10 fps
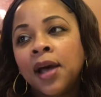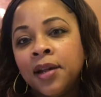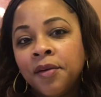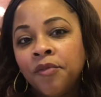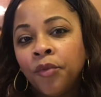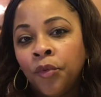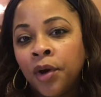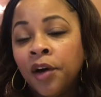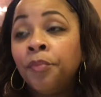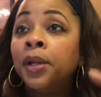kind of
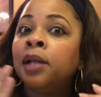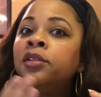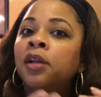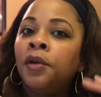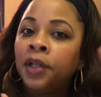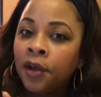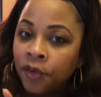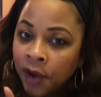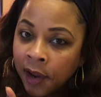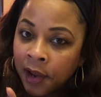rough, but as, on the
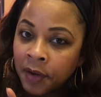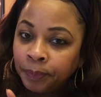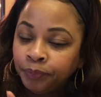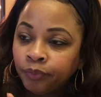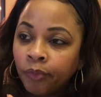other hand,